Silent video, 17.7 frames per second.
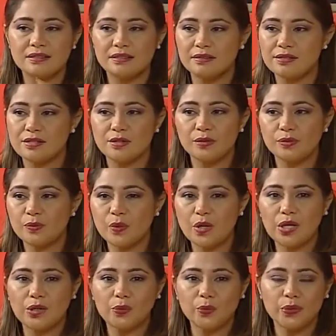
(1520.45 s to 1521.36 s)
you know
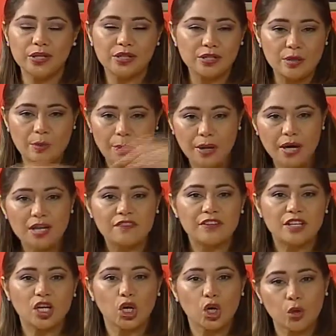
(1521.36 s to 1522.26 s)
we're we're a part of
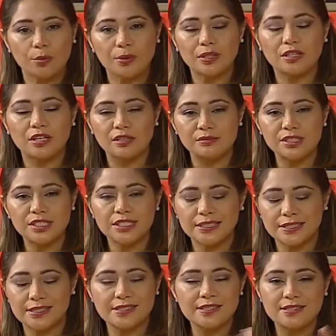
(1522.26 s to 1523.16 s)
a global community.